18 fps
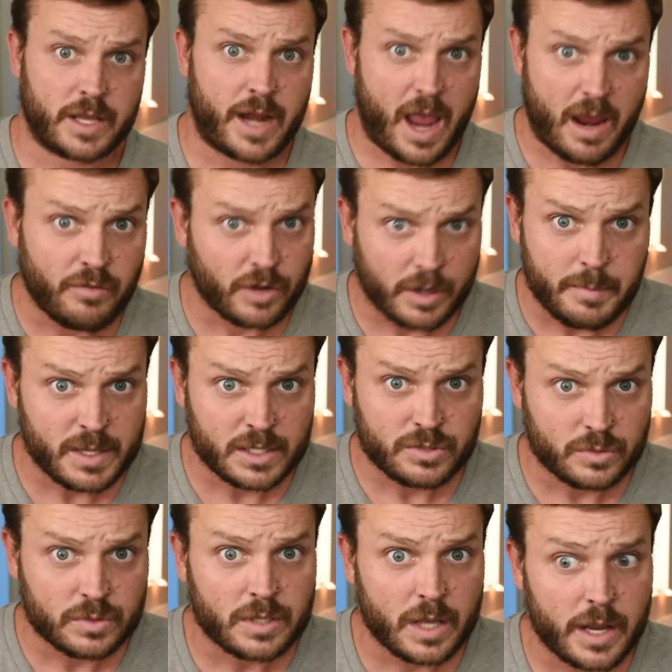gonna ever
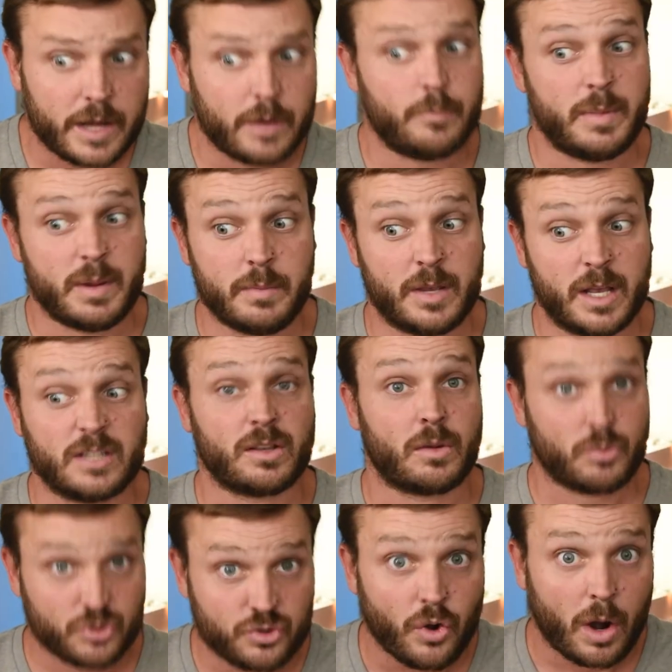commit suicide, it'd be because
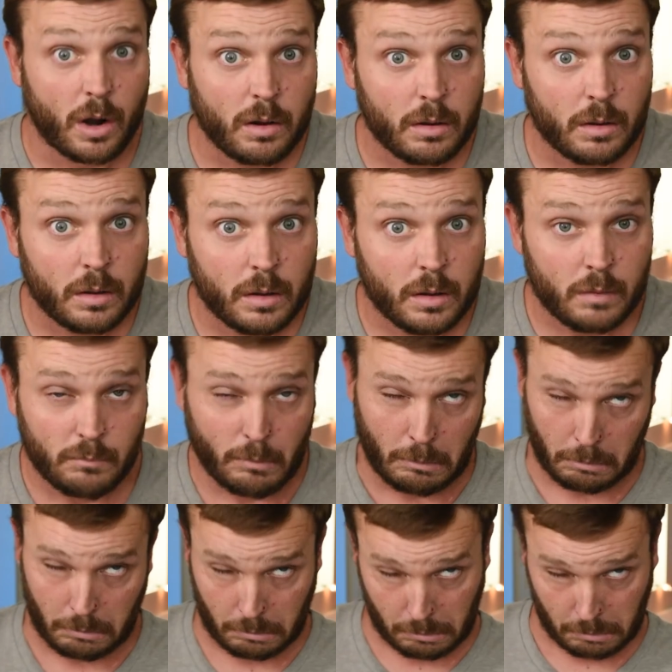I was drunk.
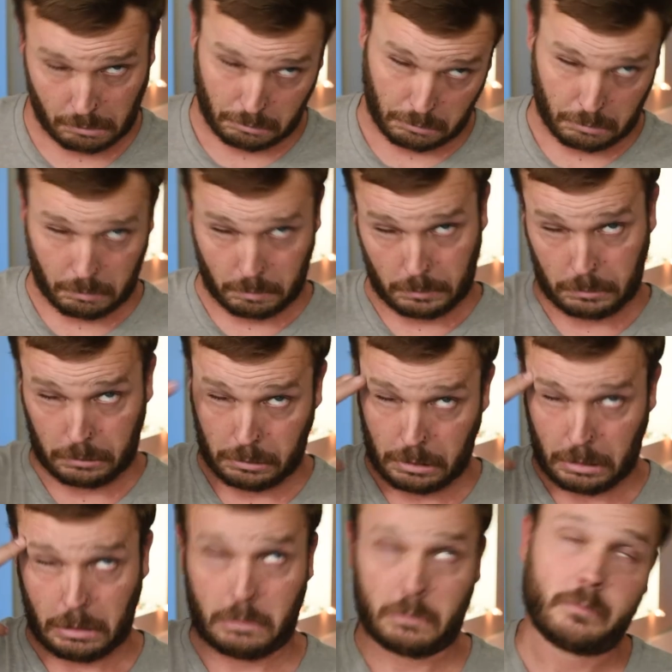I don't give a
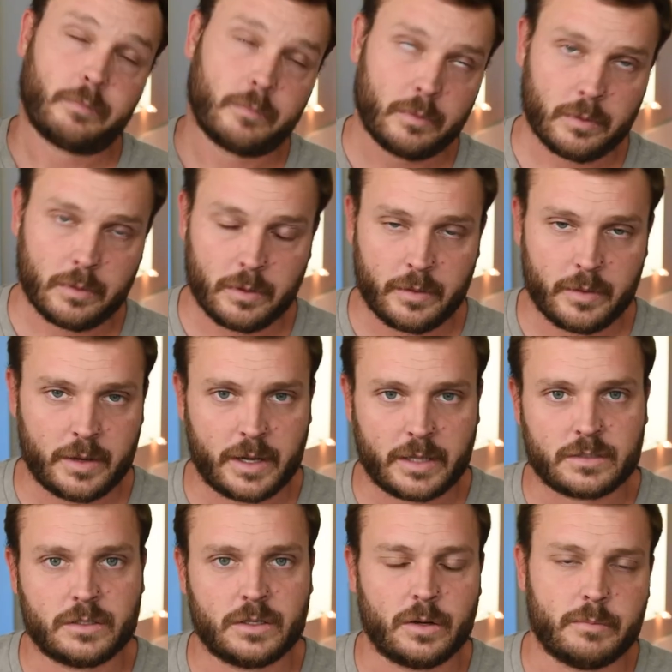shit. And the
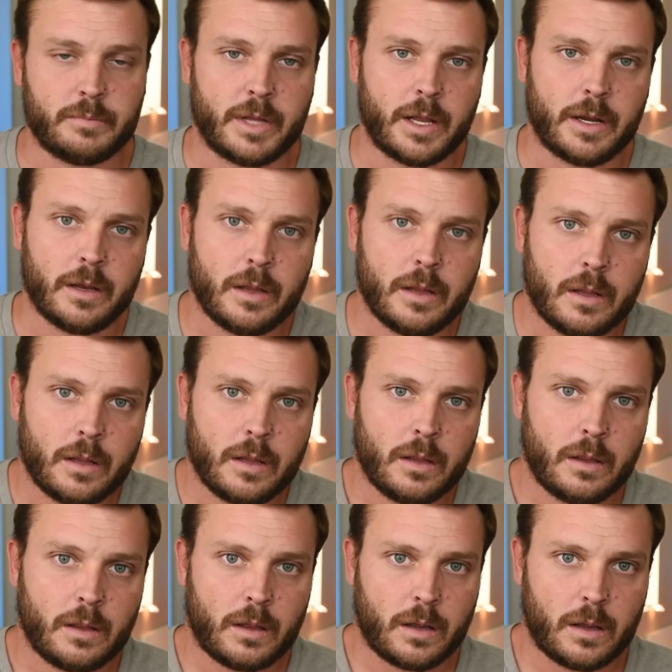next thing you know, I'm dead.
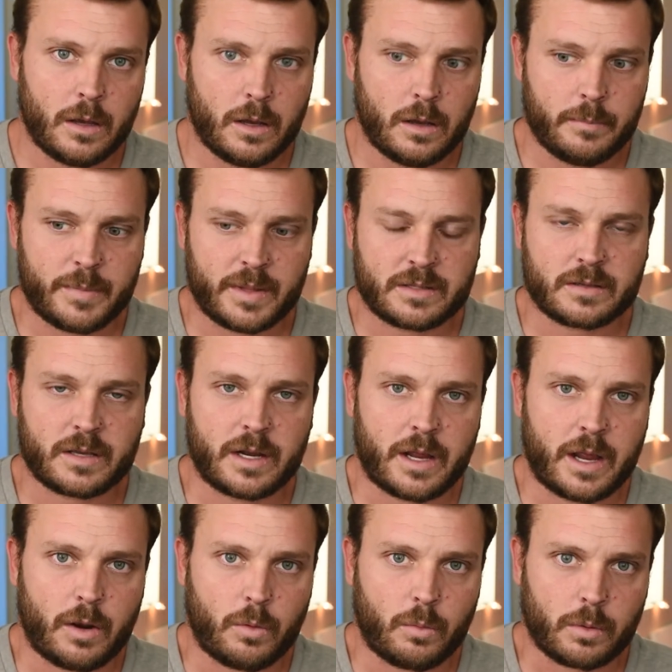That's
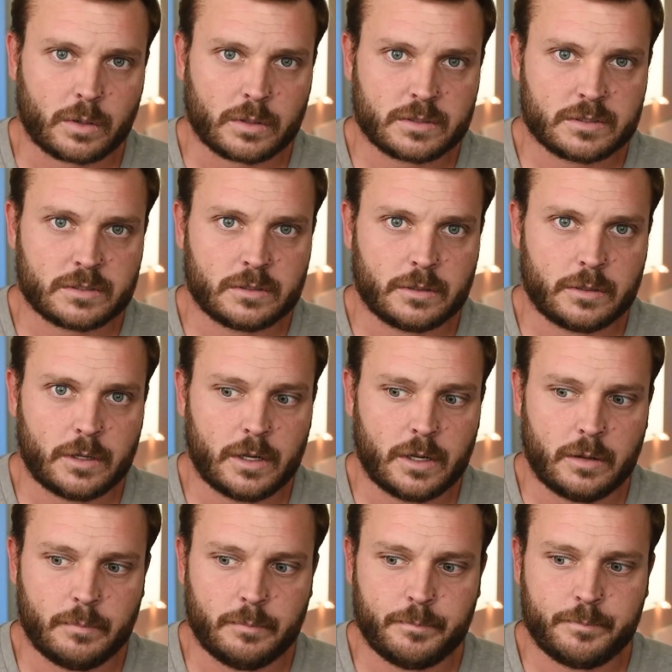kind of how it works.
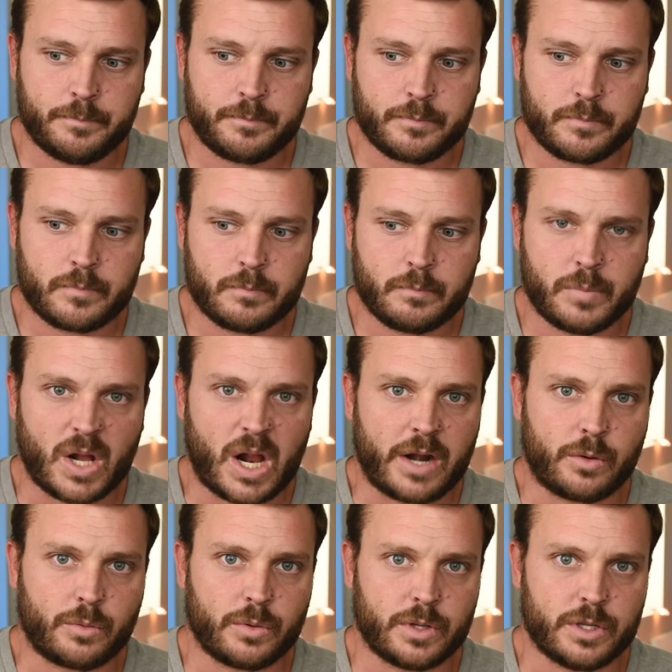But
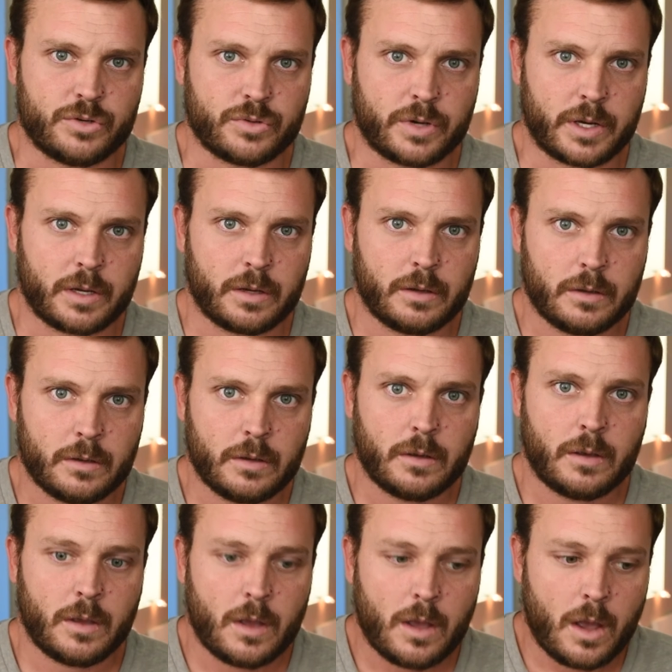I don't really drink.
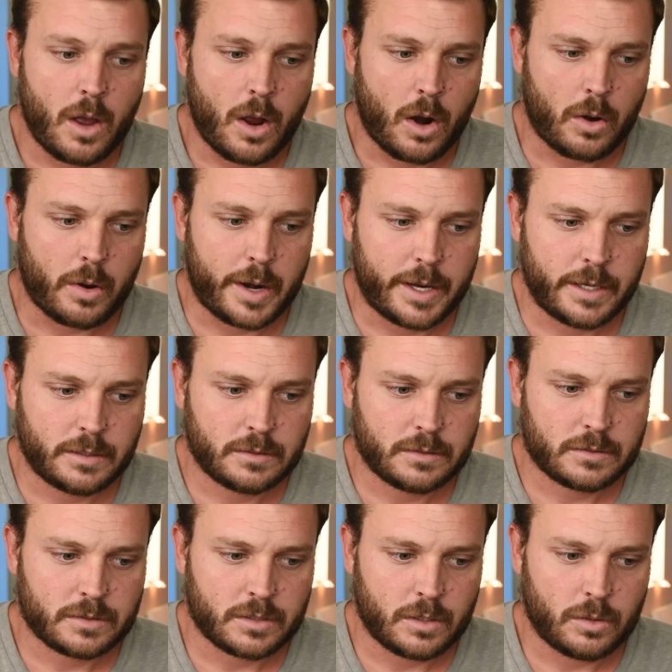All right,
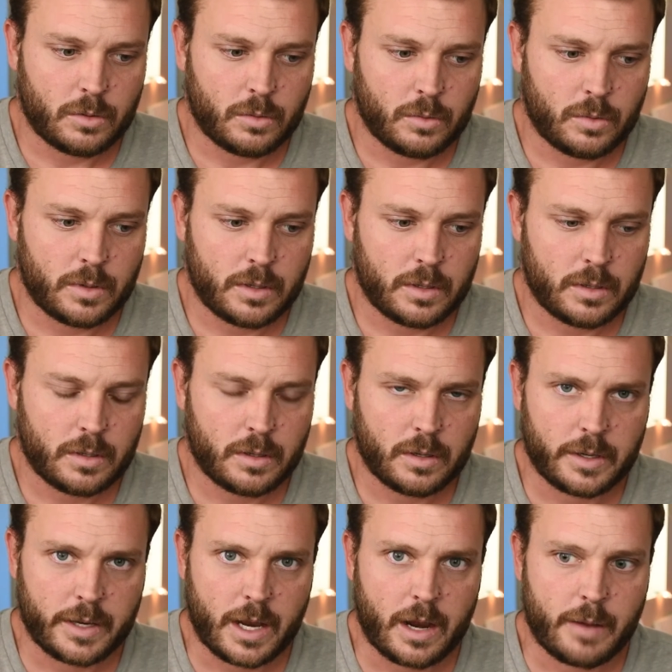so
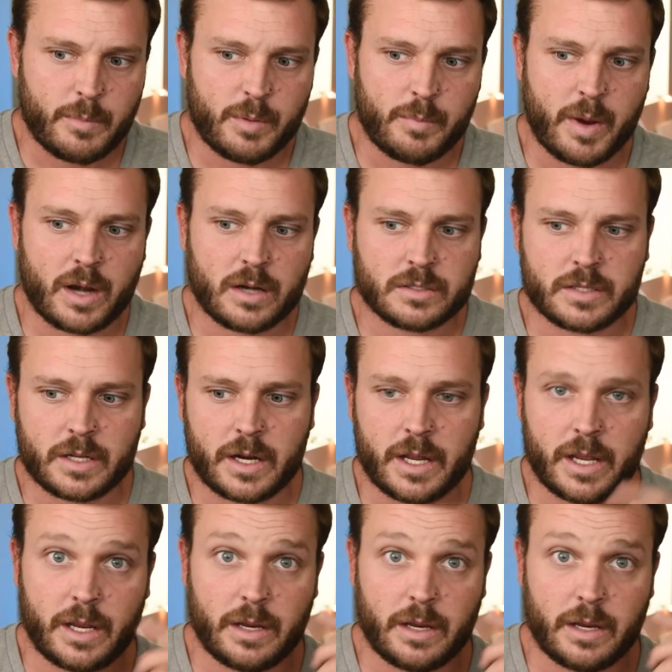yeah, I'm embarrassed that